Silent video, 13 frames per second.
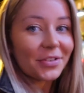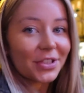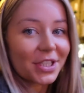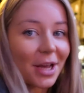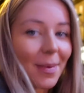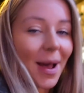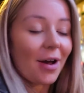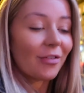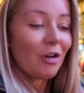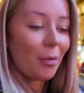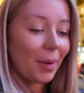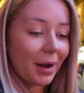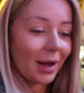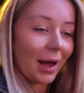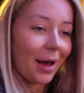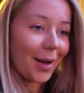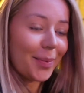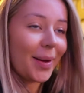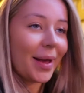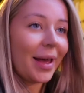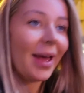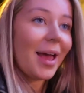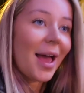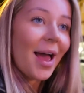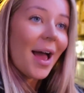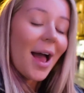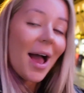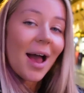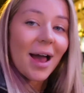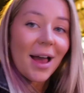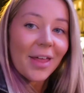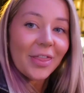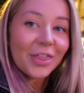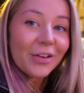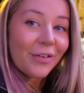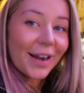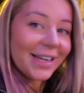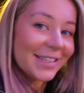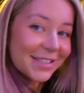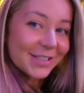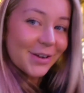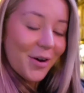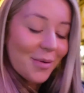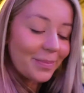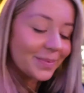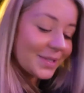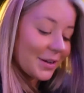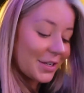we've just come out of Copper Club and the rain has stopped, so